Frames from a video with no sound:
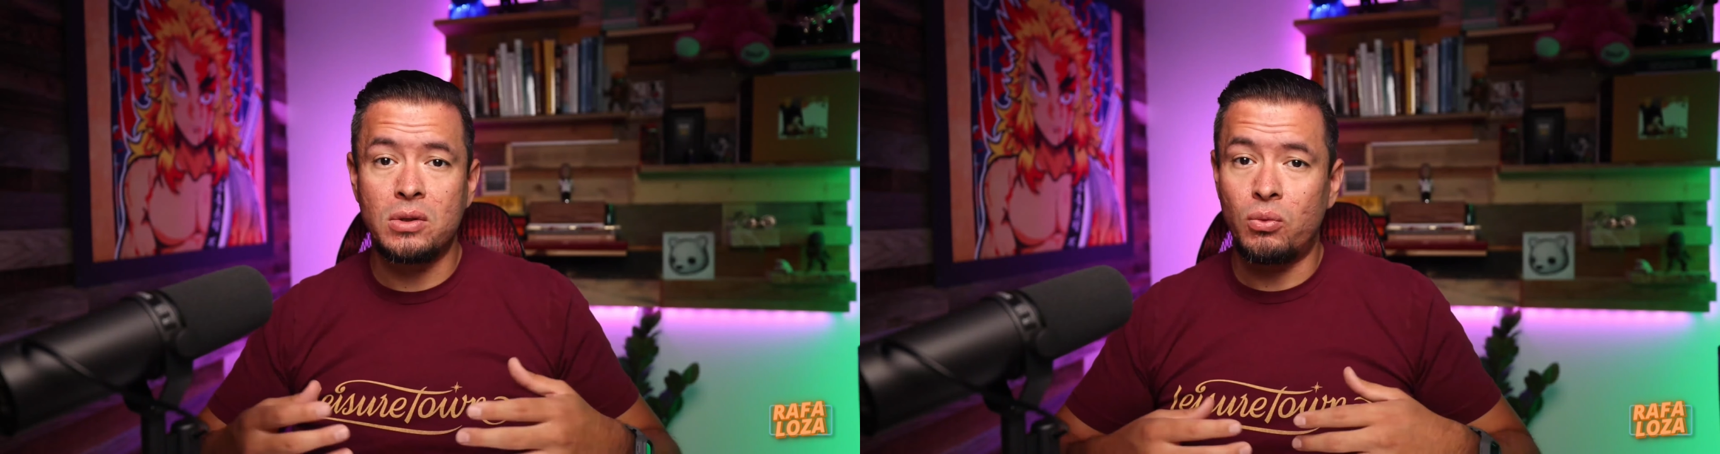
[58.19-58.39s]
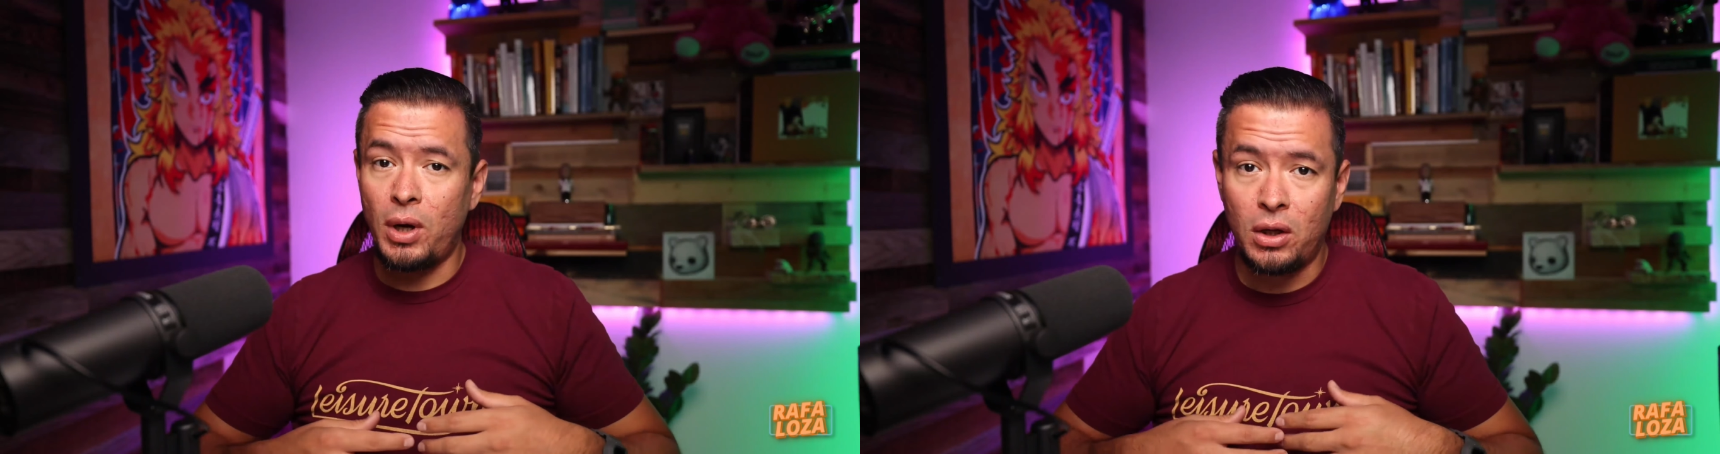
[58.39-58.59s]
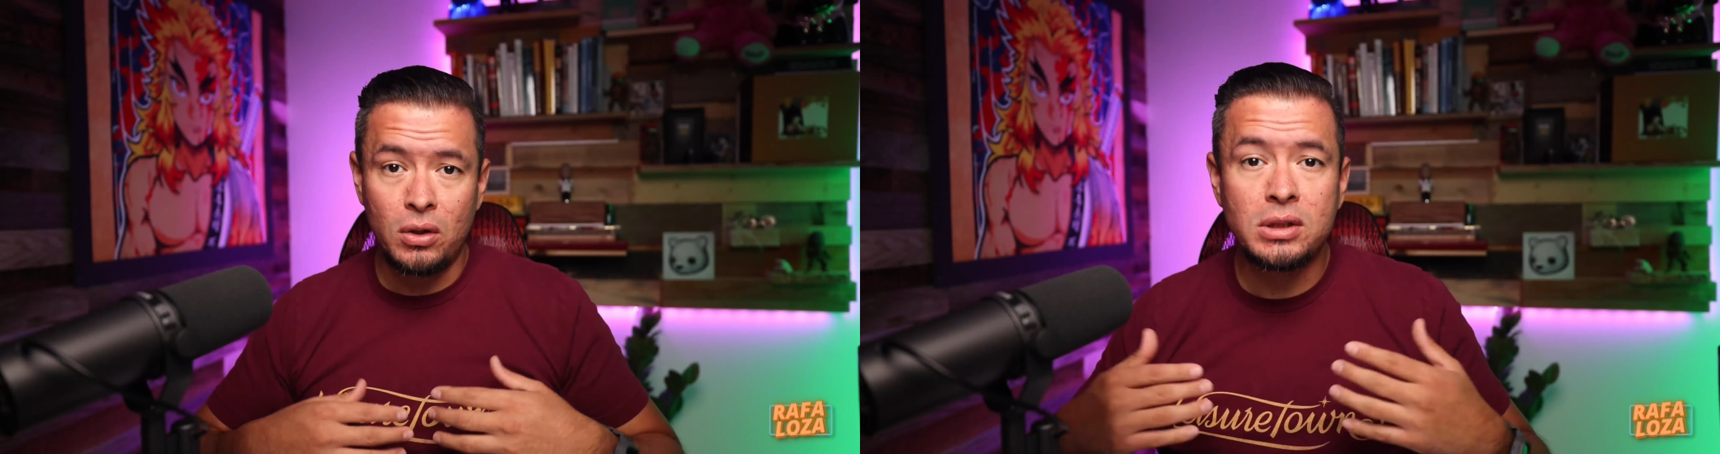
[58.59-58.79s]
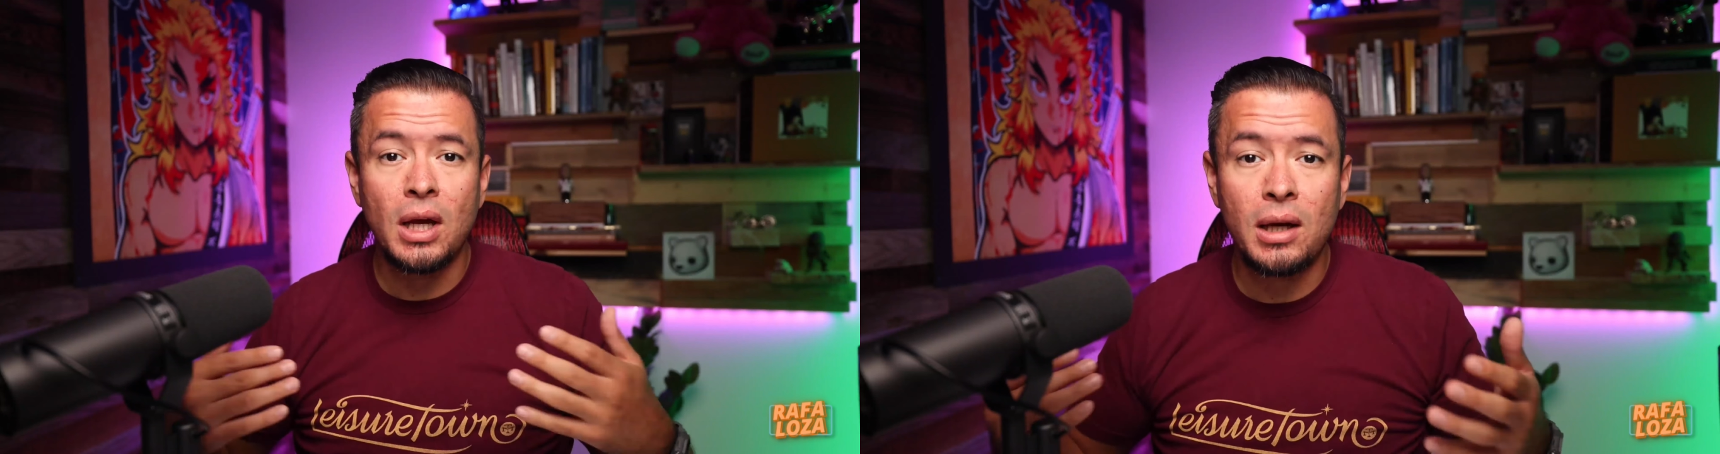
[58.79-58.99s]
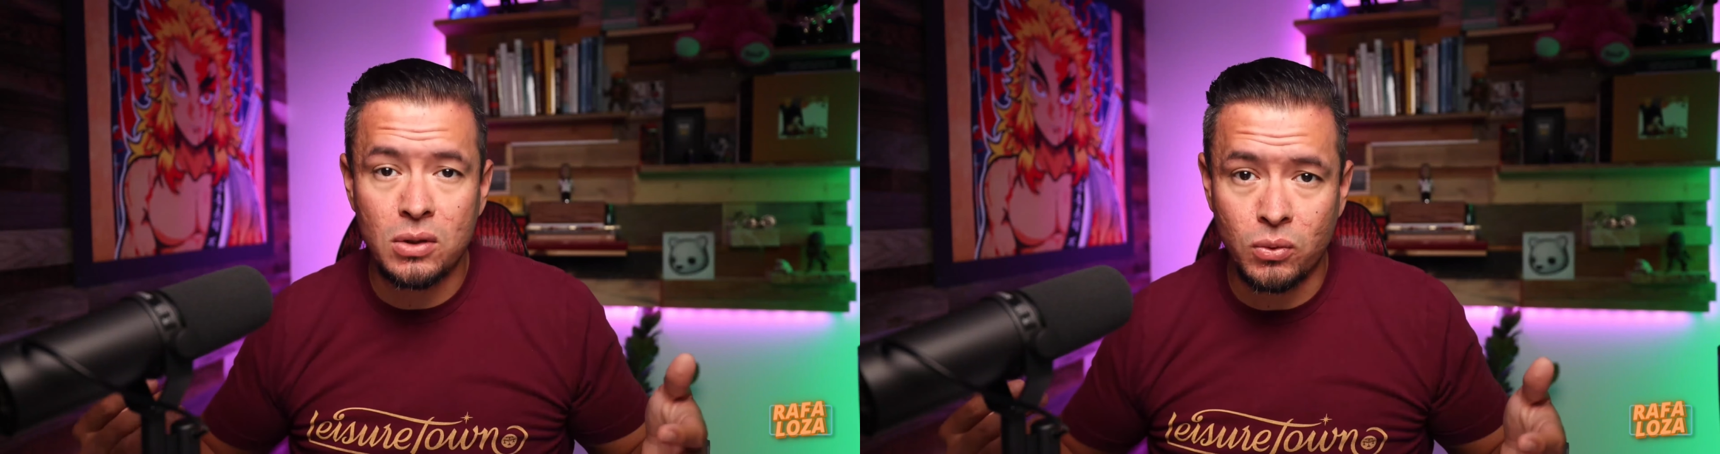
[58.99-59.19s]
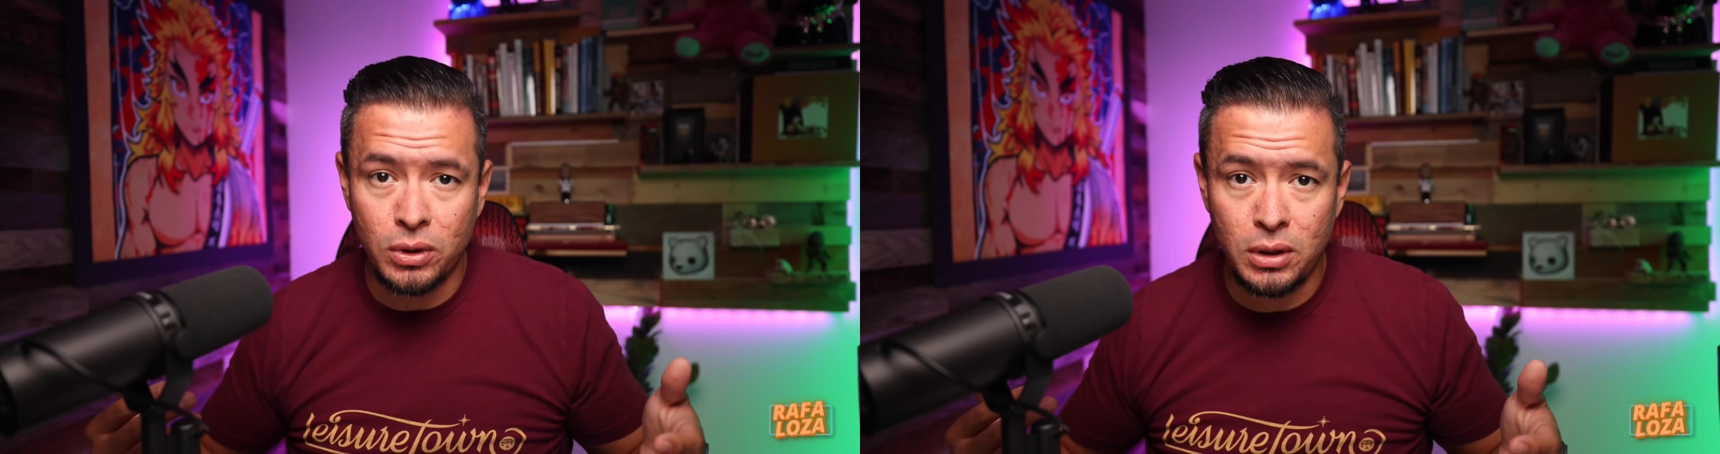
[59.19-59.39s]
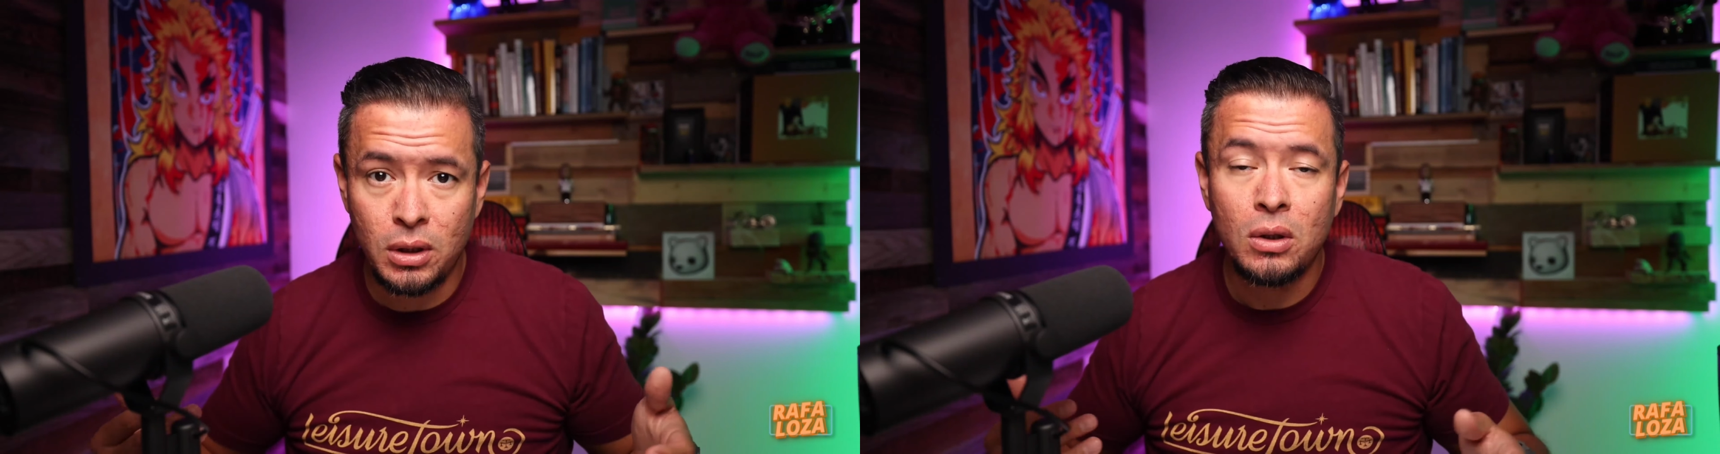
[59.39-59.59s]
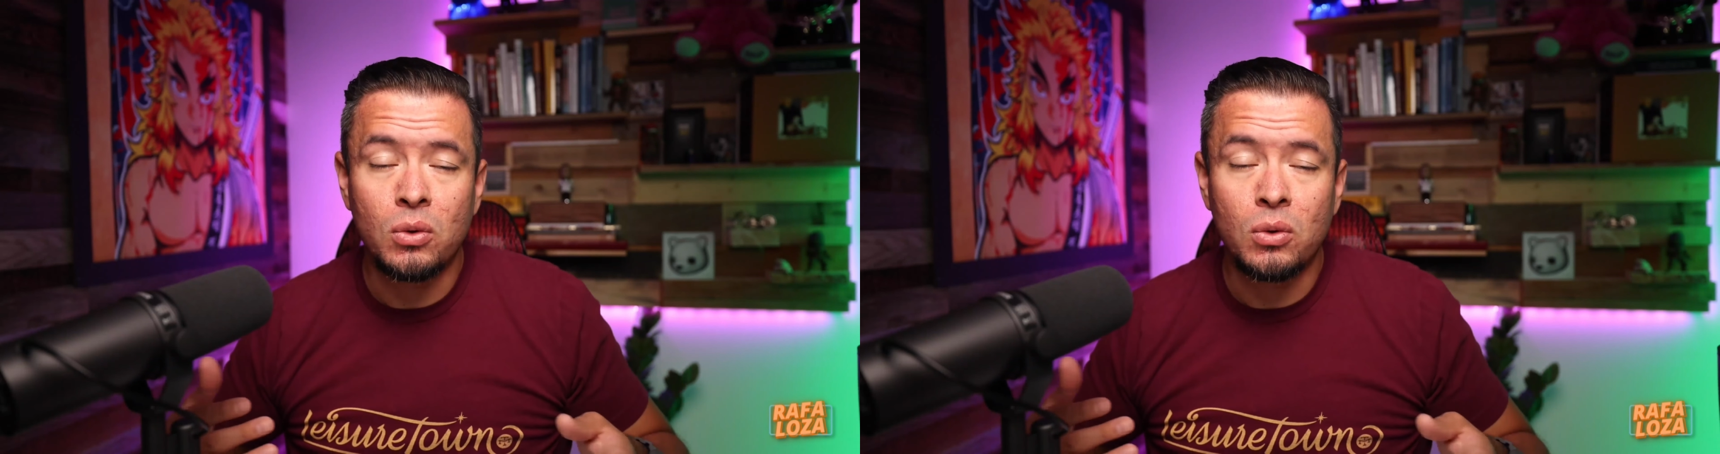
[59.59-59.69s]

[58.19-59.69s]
a regular tenant would,